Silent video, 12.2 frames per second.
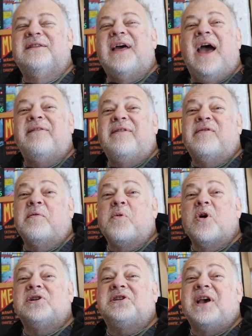They have even
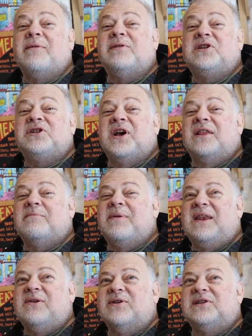more sandwiches on the
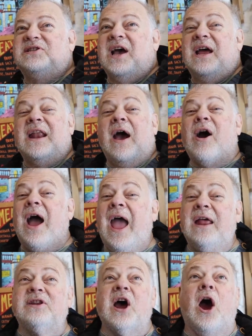menu inside. Now, I
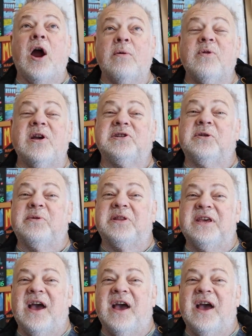had to arm wrestle with